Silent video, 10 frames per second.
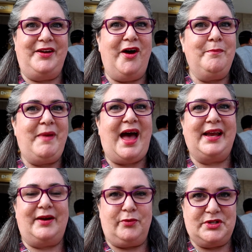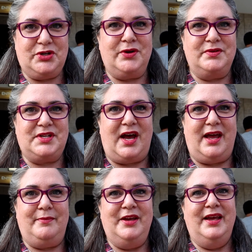come back at a return
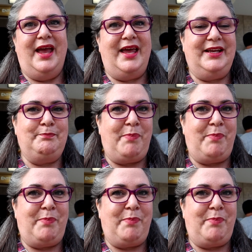time and